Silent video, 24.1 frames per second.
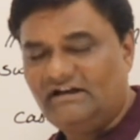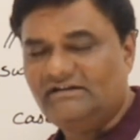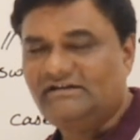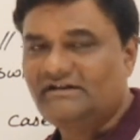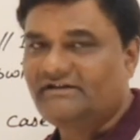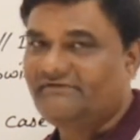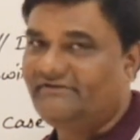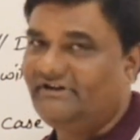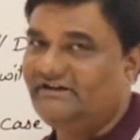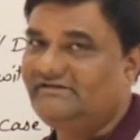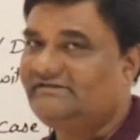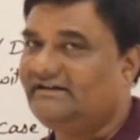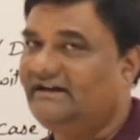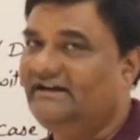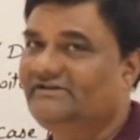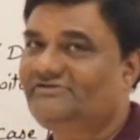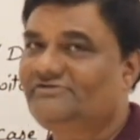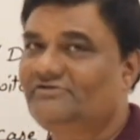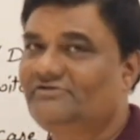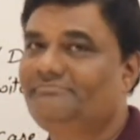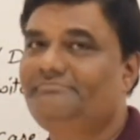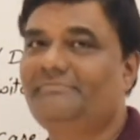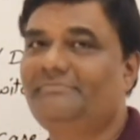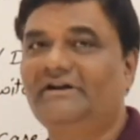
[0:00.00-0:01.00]
Otherwise, I
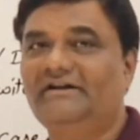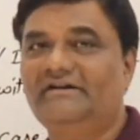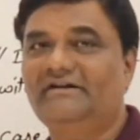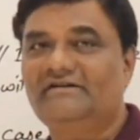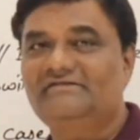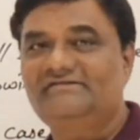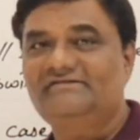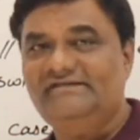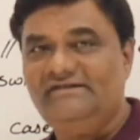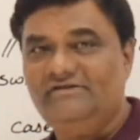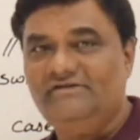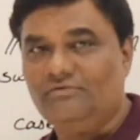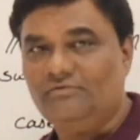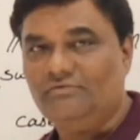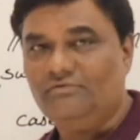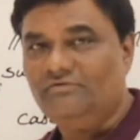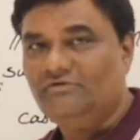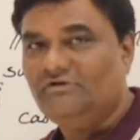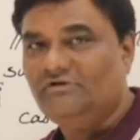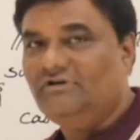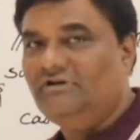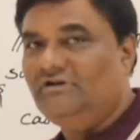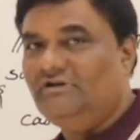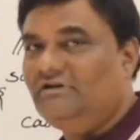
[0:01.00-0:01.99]
should print a
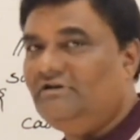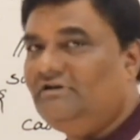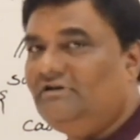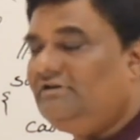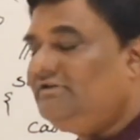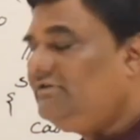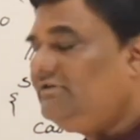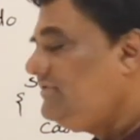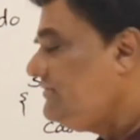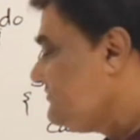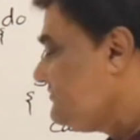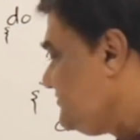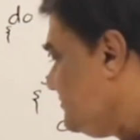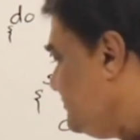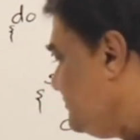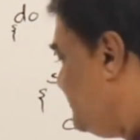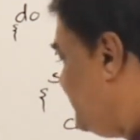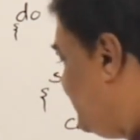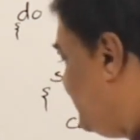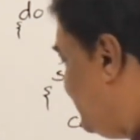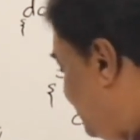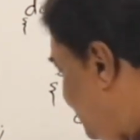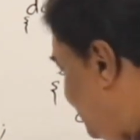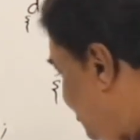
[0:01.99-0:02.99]
0.
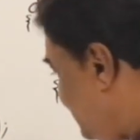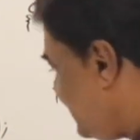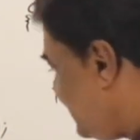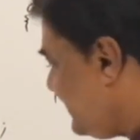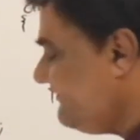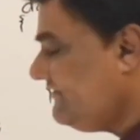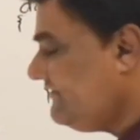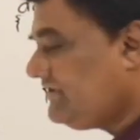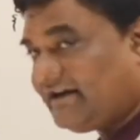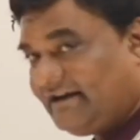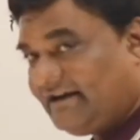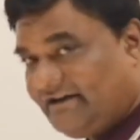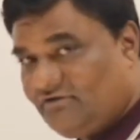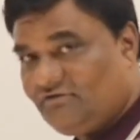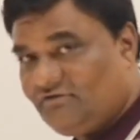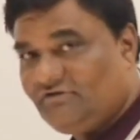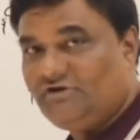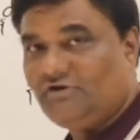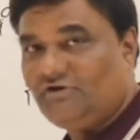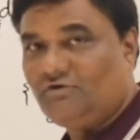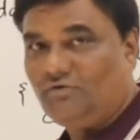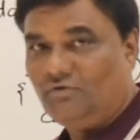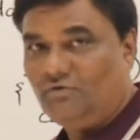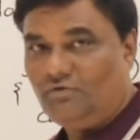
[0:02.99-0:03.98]
So here I will write
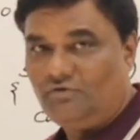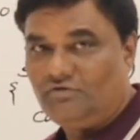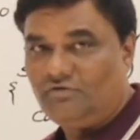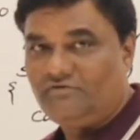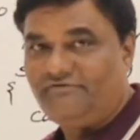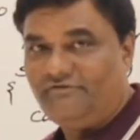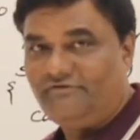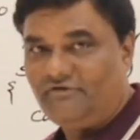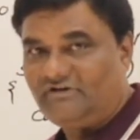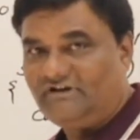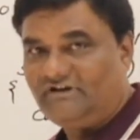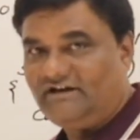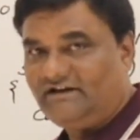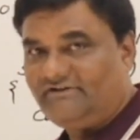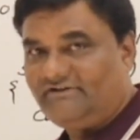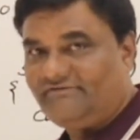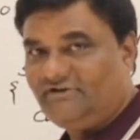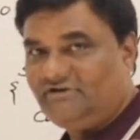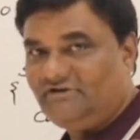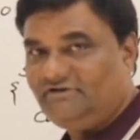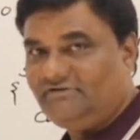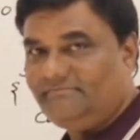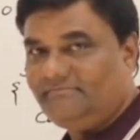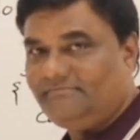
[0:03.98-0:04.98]
on the code for that
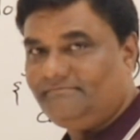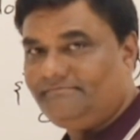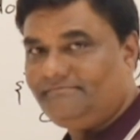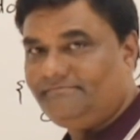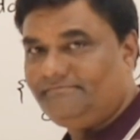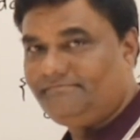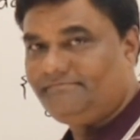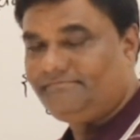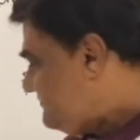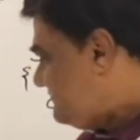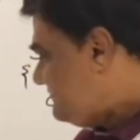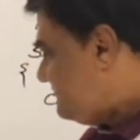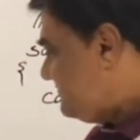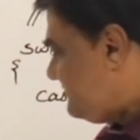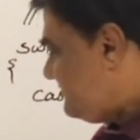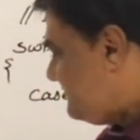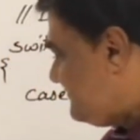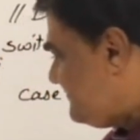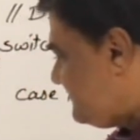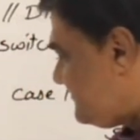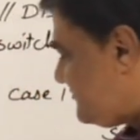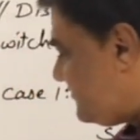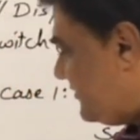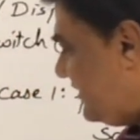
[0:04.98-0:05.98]
one.
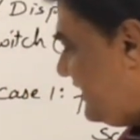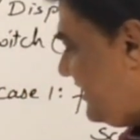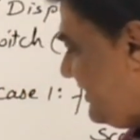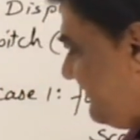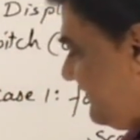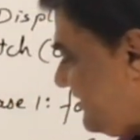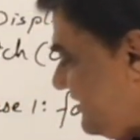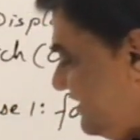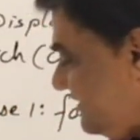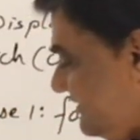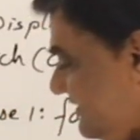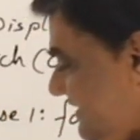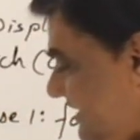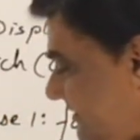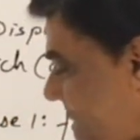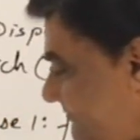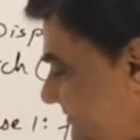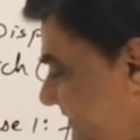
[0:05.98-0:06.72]
So I have written